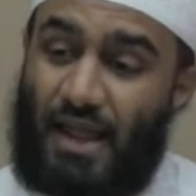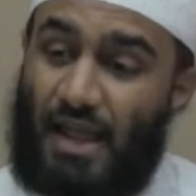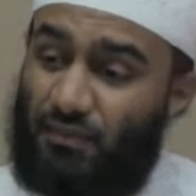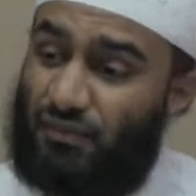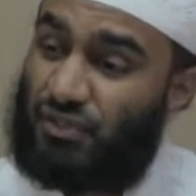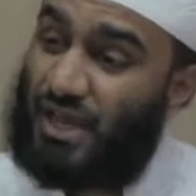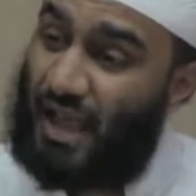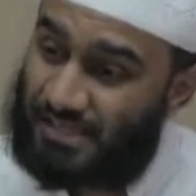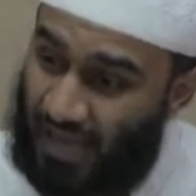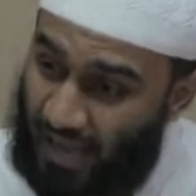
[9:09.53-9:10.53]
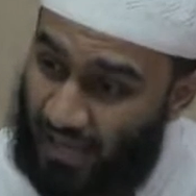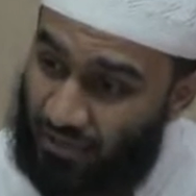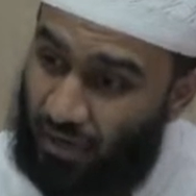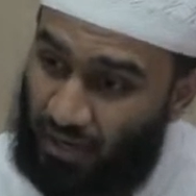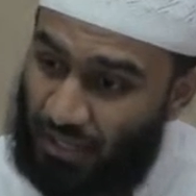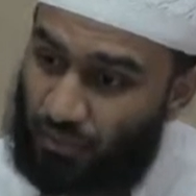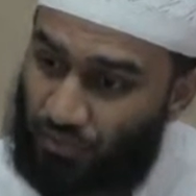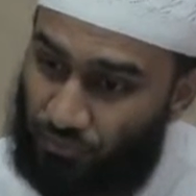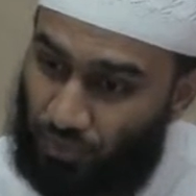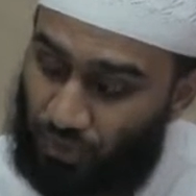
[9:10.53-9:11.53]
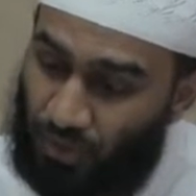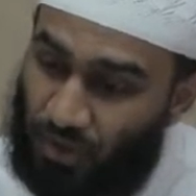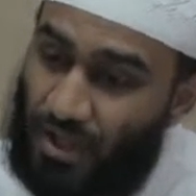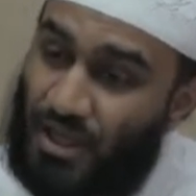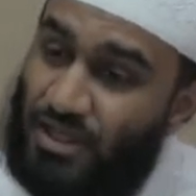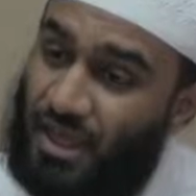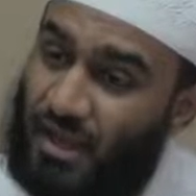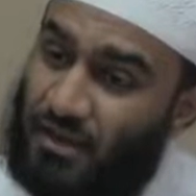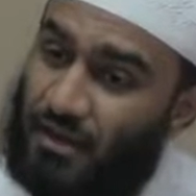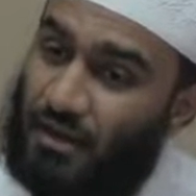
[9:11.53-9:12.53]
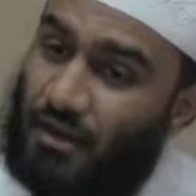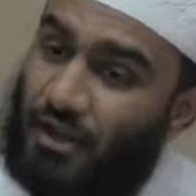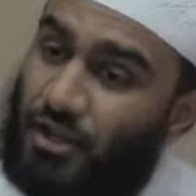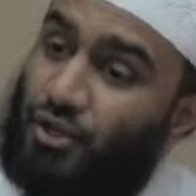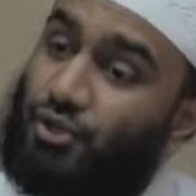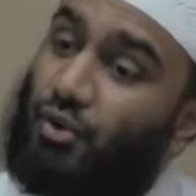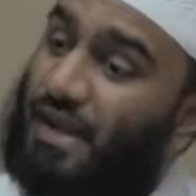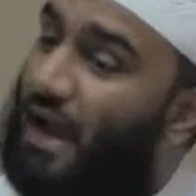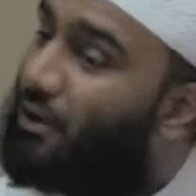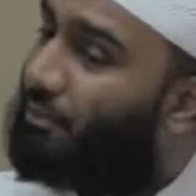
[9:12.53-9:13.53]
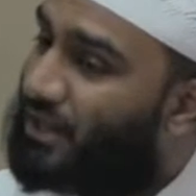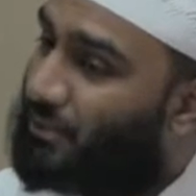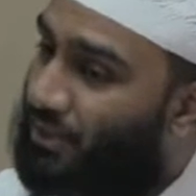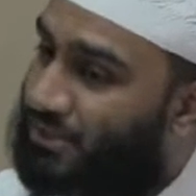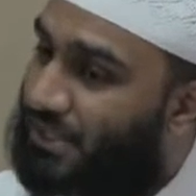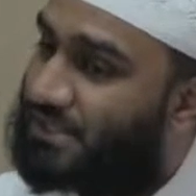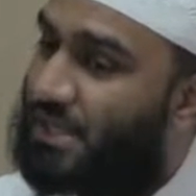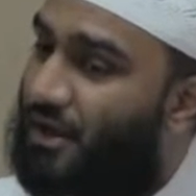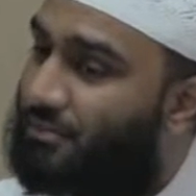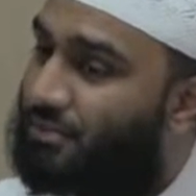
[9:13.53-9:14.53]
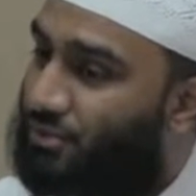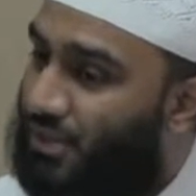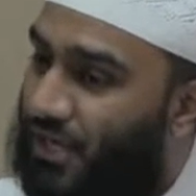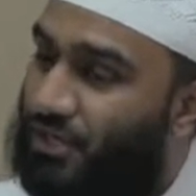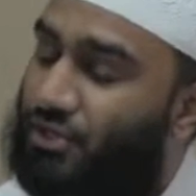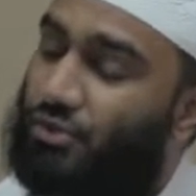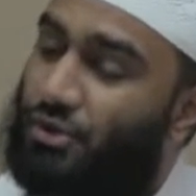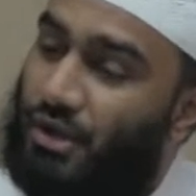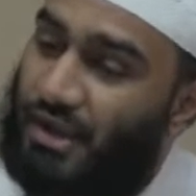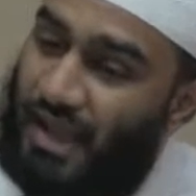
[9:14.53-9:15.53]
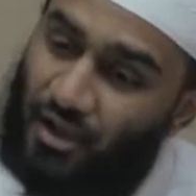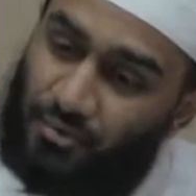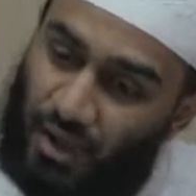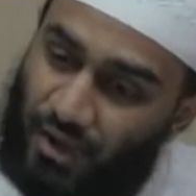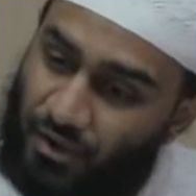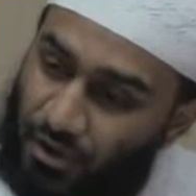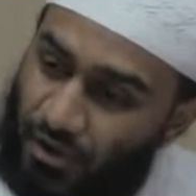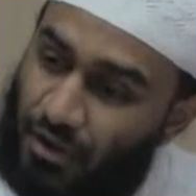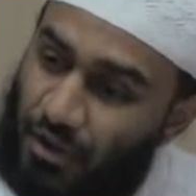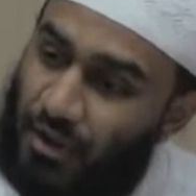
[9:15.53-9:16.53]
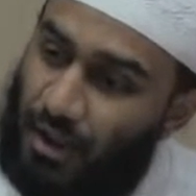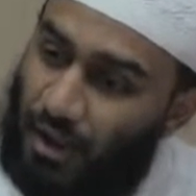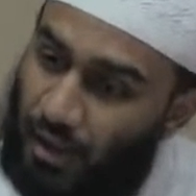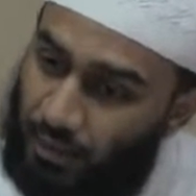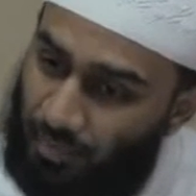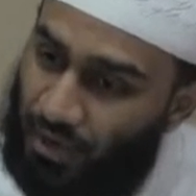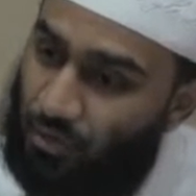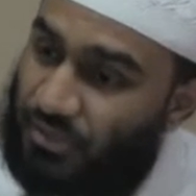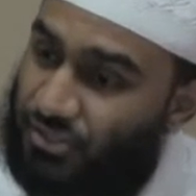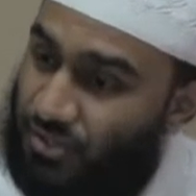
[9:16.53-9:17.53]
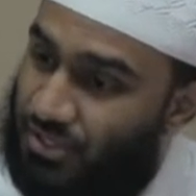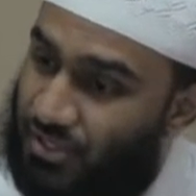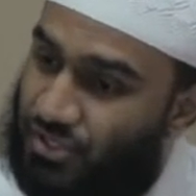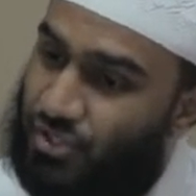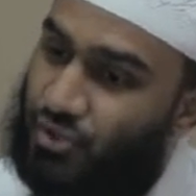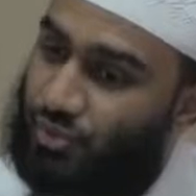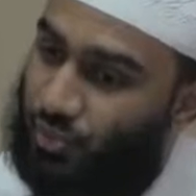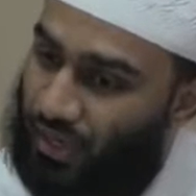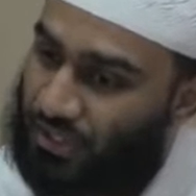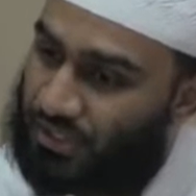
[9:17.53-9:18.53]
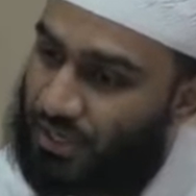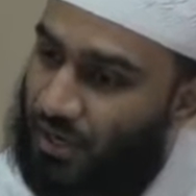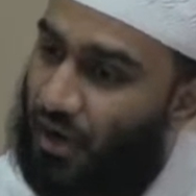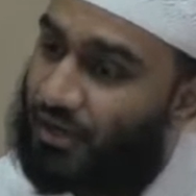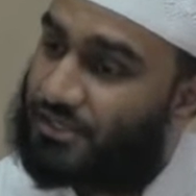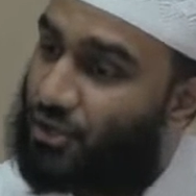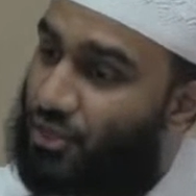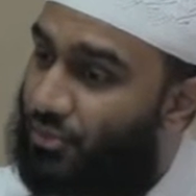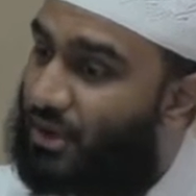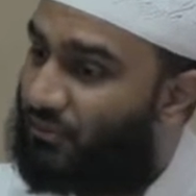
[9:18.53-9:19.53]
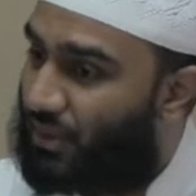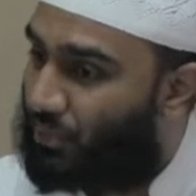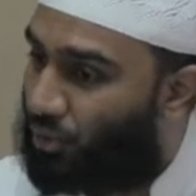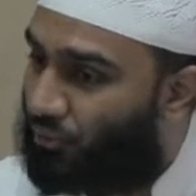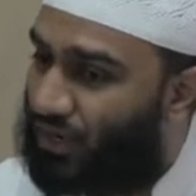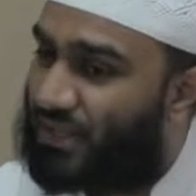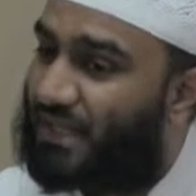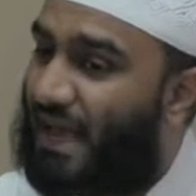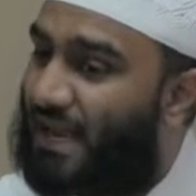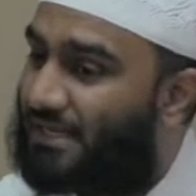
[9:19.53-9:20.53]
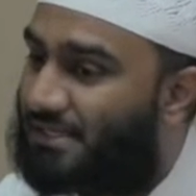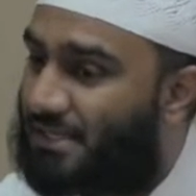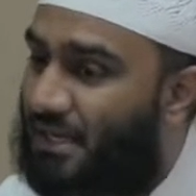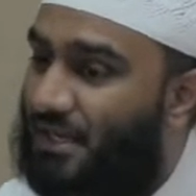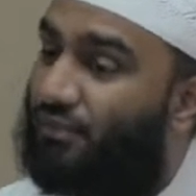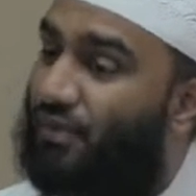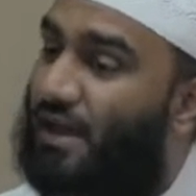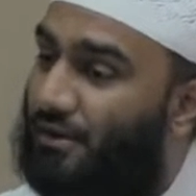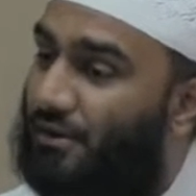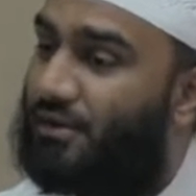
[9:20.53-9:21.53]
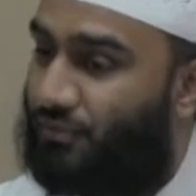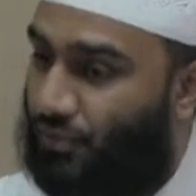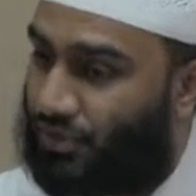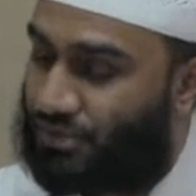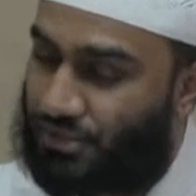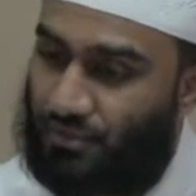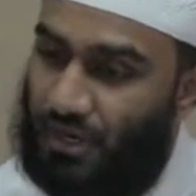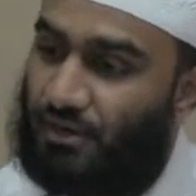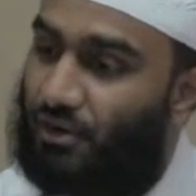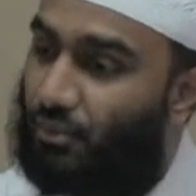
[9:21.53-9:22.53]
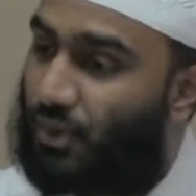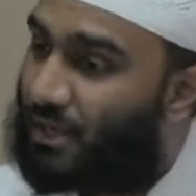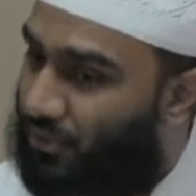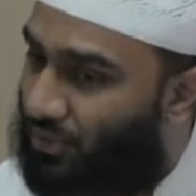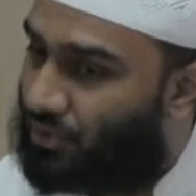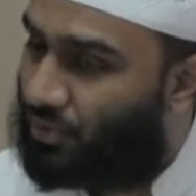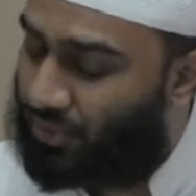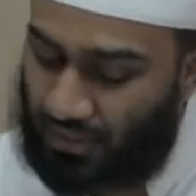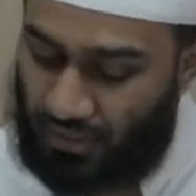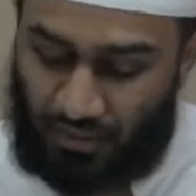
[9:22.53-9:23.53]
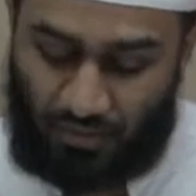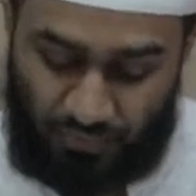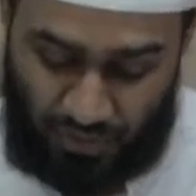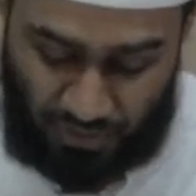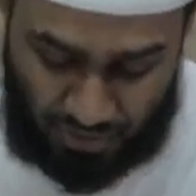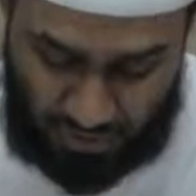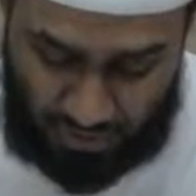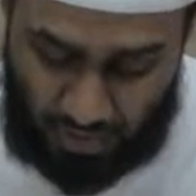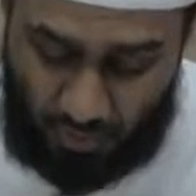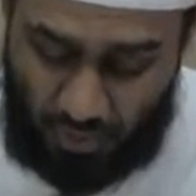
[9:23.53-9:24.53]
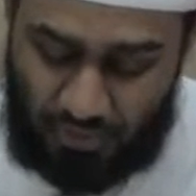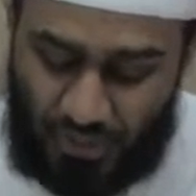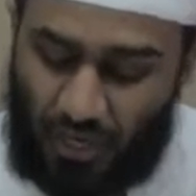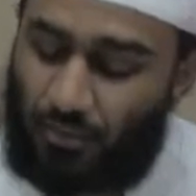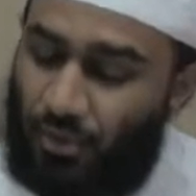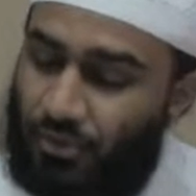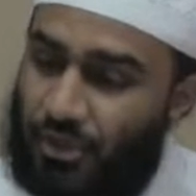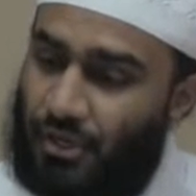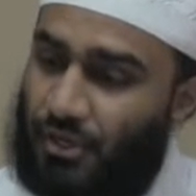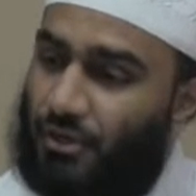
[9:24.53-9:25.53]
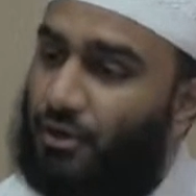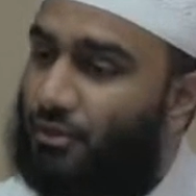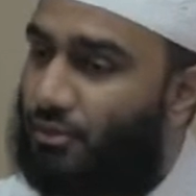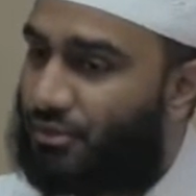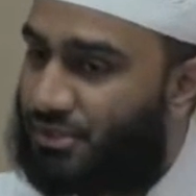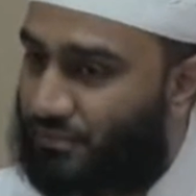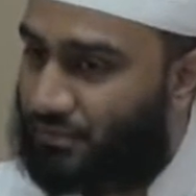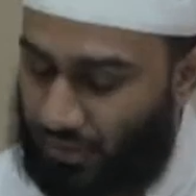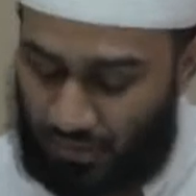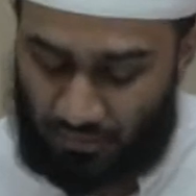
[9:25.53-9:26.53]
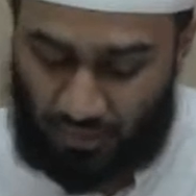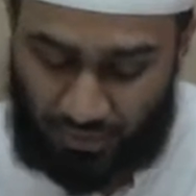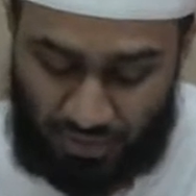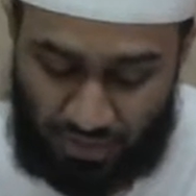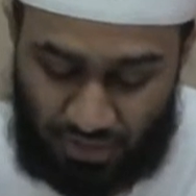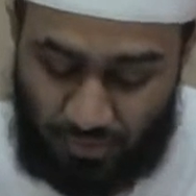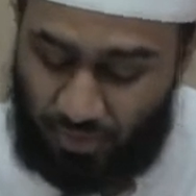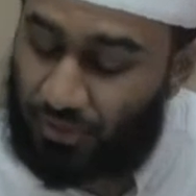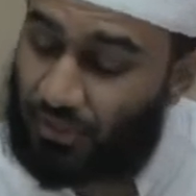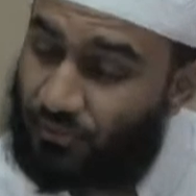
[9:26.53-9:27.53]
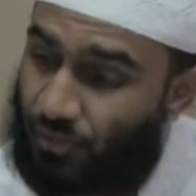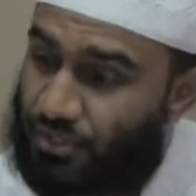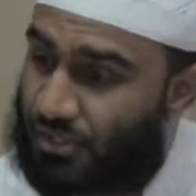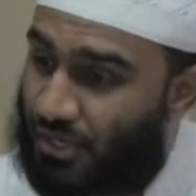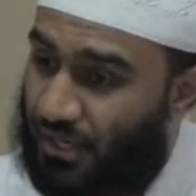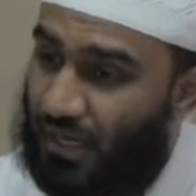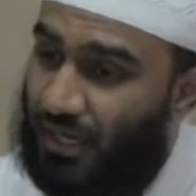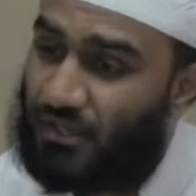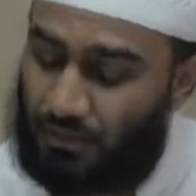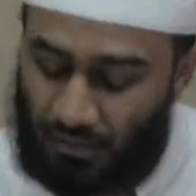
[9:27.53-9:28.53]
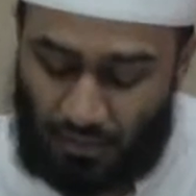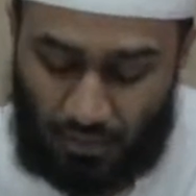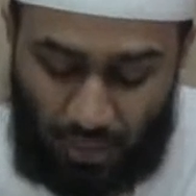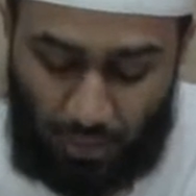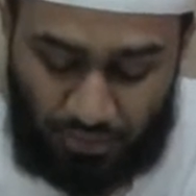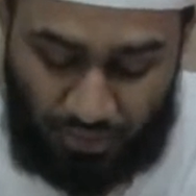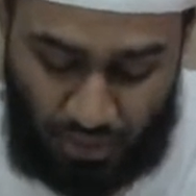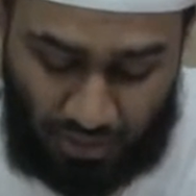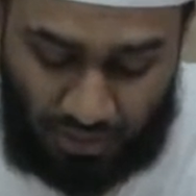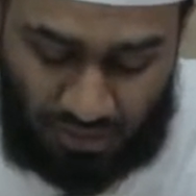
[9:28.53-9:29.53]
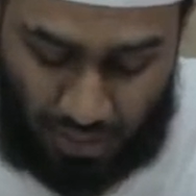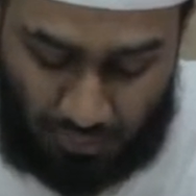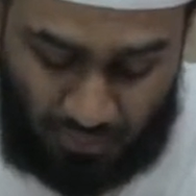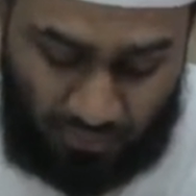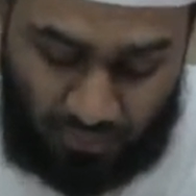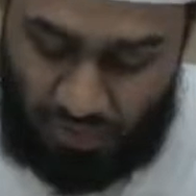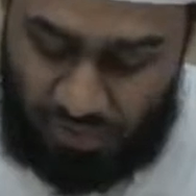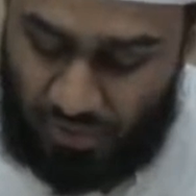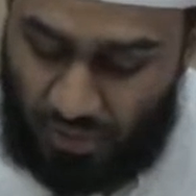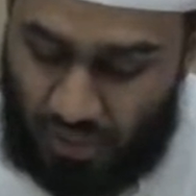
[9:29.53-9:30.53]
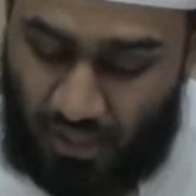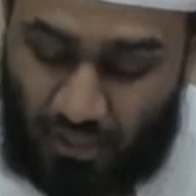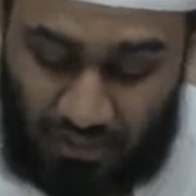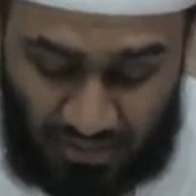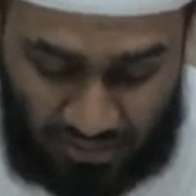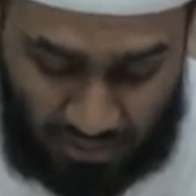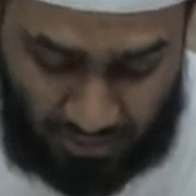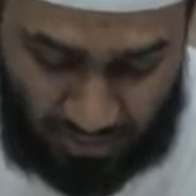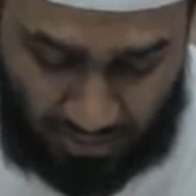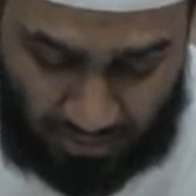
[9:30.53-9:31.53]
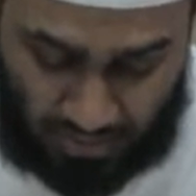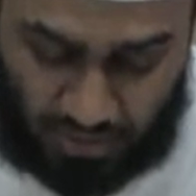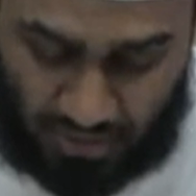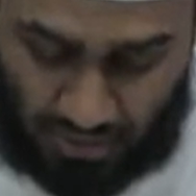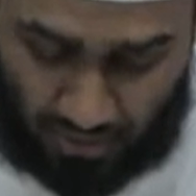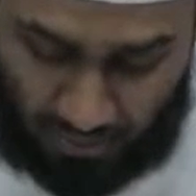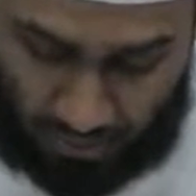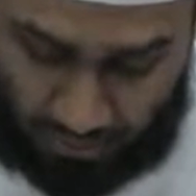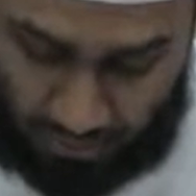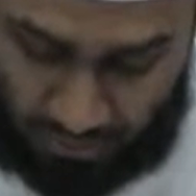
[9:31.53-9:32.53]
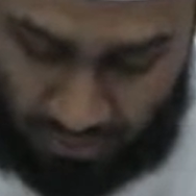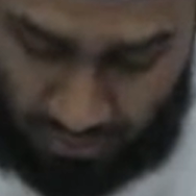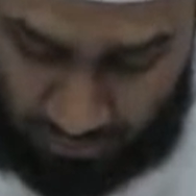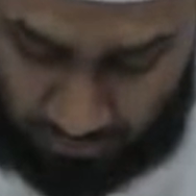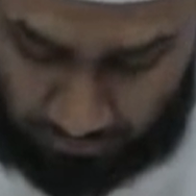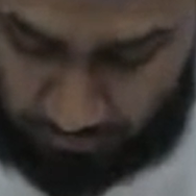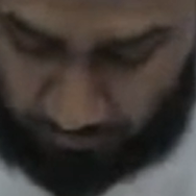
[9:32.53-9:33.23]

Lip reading: If she has had her hayd before, then you don't count by the months. It is haram to do that. You count by her menstruation. So you wait until 3 of them are over, and then that is the final divorce, right? Her waiting period will be finished. And we'll talk about the rules and regulations about the divorce in Bab al-Talaq, in the chapter of divorce, in detail, insha'Allah ta'ala.